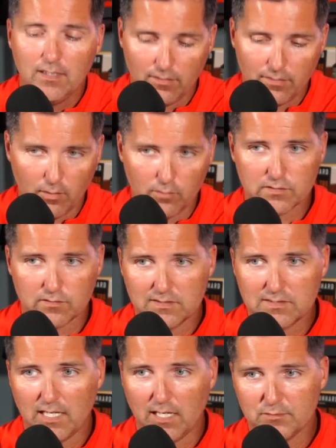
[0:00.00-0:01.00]
Those are the
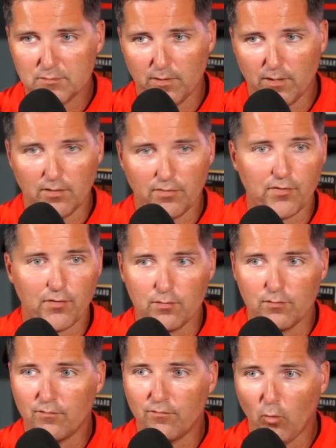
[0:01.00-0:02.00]
times where a third
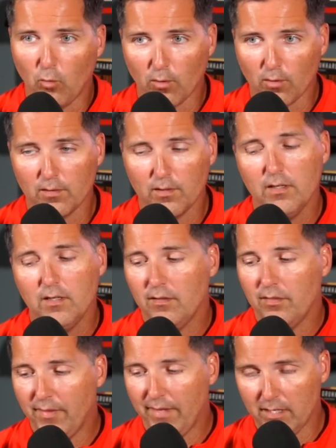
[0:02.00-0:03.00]
and four,
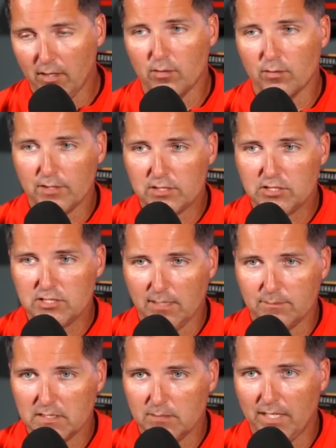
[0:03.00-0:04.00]
they go to Richie James
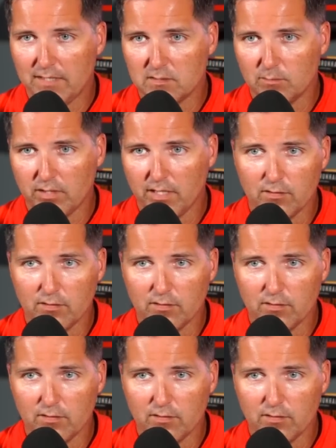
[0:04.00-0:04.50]
and he makes the play.